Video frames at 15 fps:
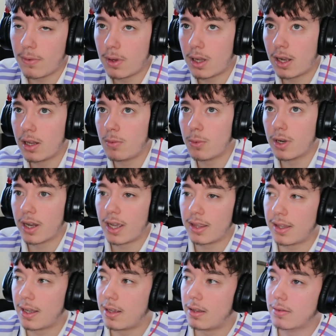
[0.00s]
Karim would have
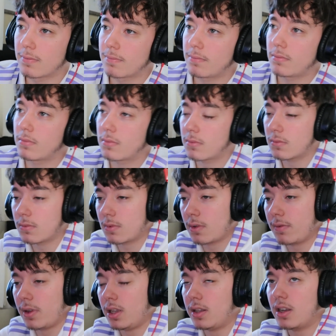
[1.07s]
got that.
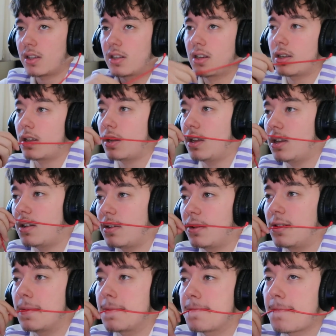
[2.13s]
Van Dijk didn't get a hit
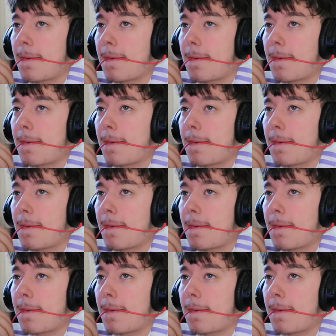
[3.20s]
on it.